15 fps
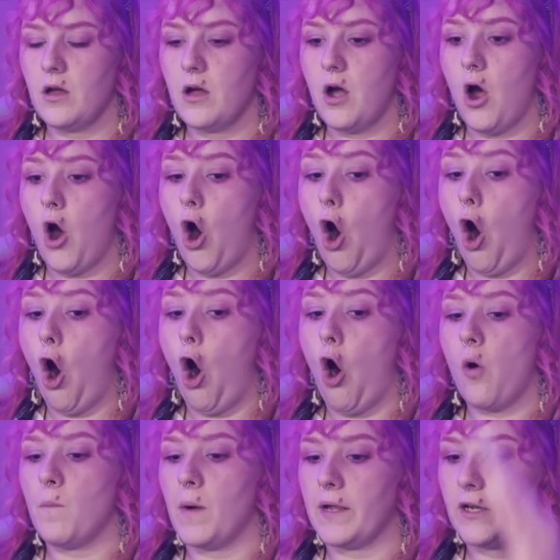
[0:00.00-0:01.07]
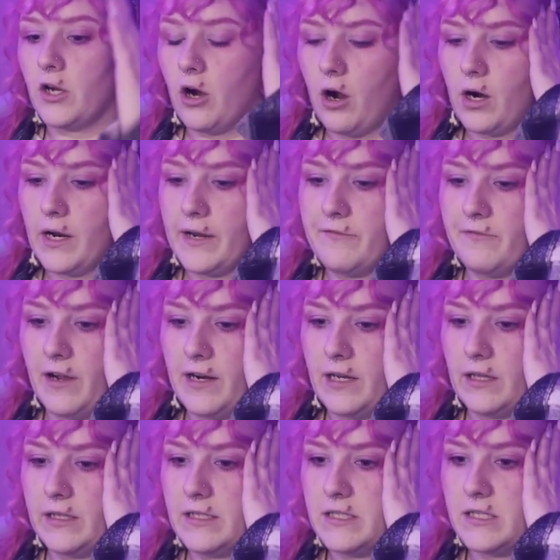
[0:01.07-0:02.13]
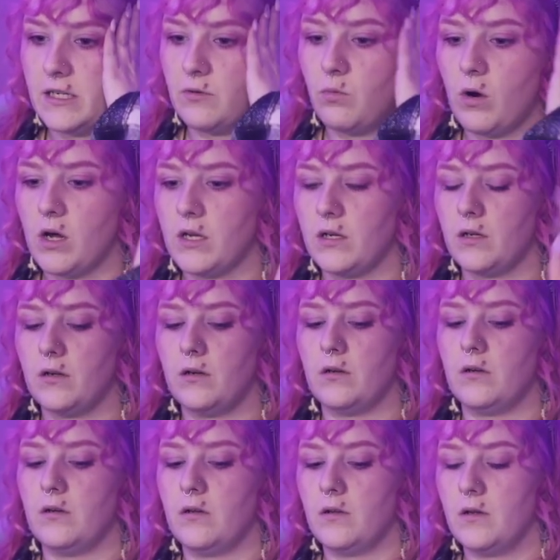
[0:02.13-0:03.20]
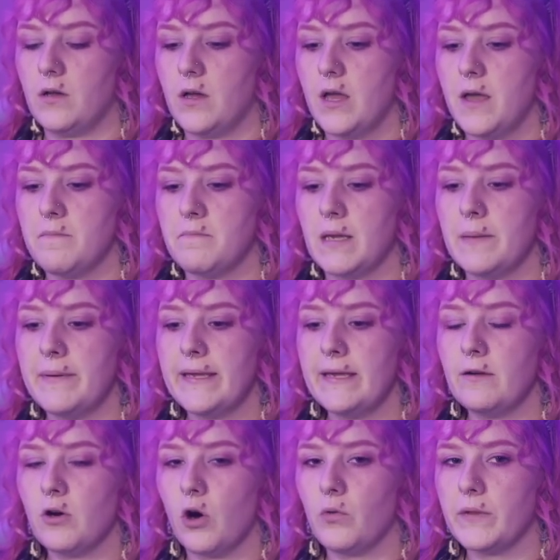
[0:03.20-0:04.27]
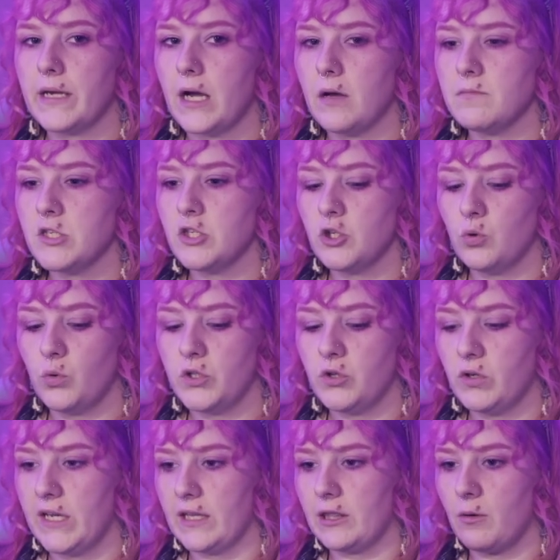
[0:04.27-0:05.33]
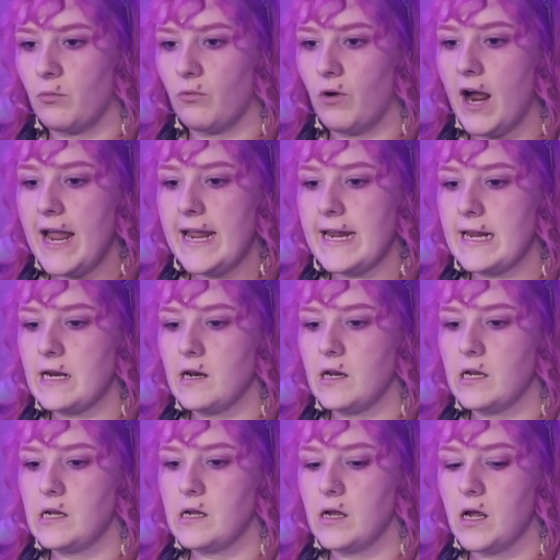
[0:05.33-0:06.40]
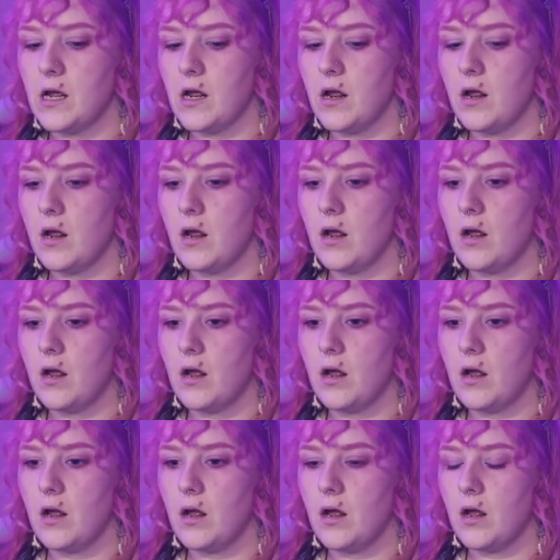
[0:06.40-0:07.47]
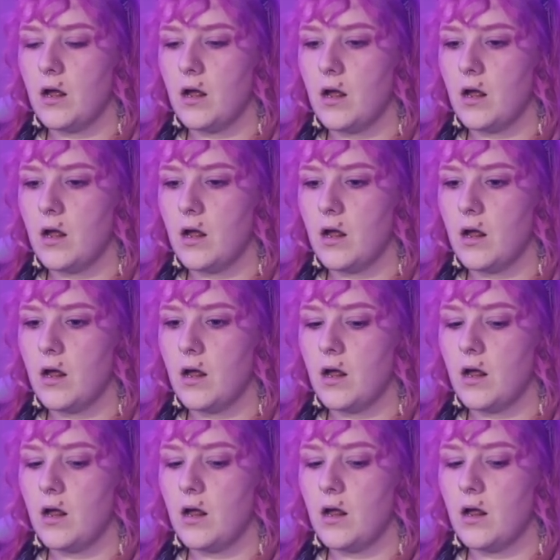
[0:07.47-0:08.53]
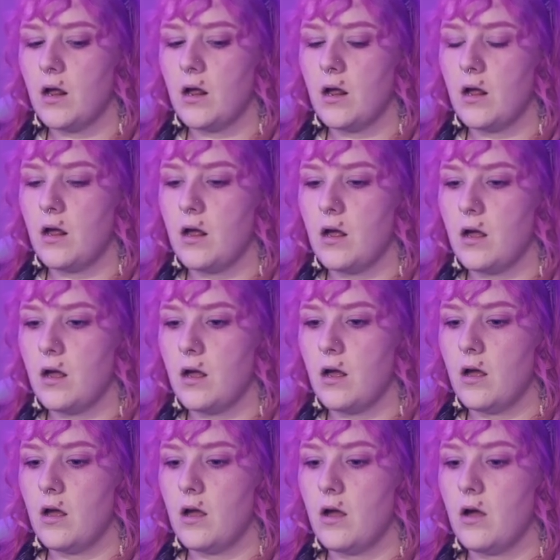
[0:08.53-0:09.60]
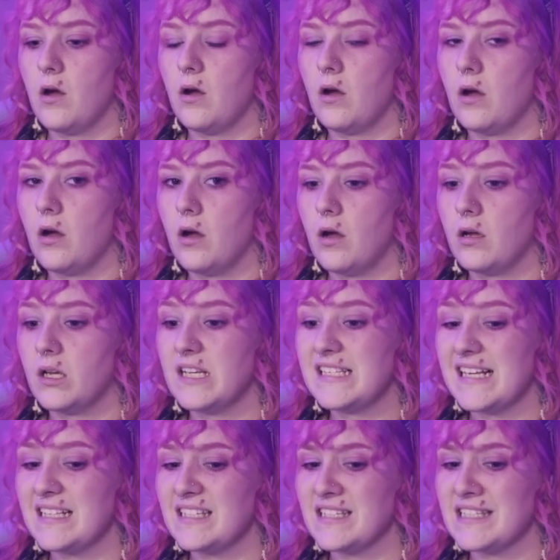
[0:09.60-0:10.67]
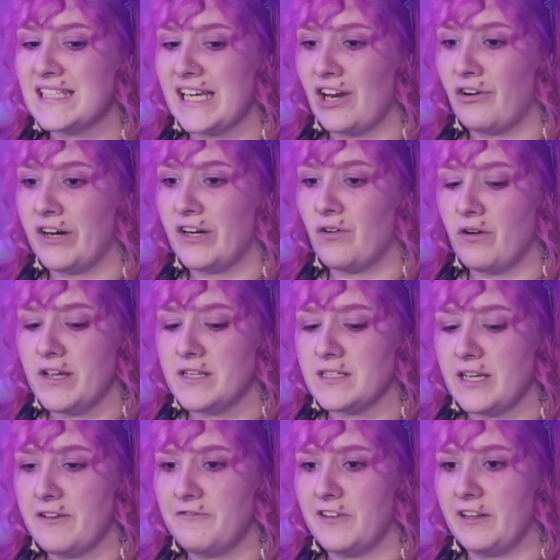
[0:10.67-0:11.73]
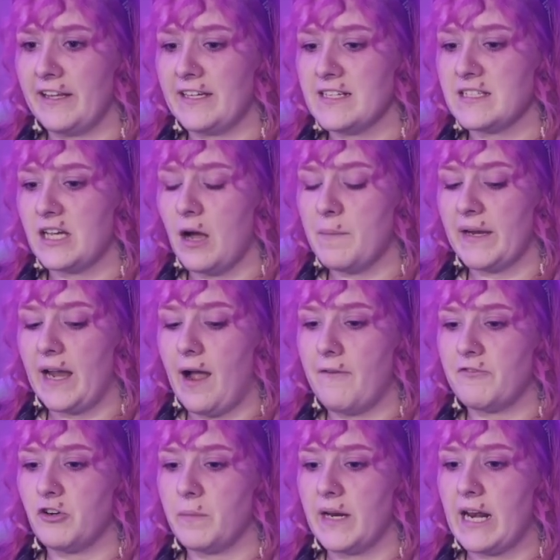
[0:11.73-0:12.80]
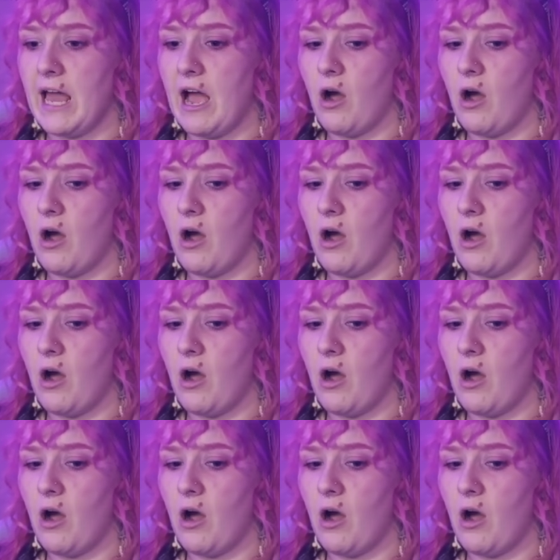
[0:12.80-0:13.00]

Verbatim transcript: Oh God, did one. Maybe he only comes to you when you get them right. Cause that's a scary noise. I feel like he's coming after me now.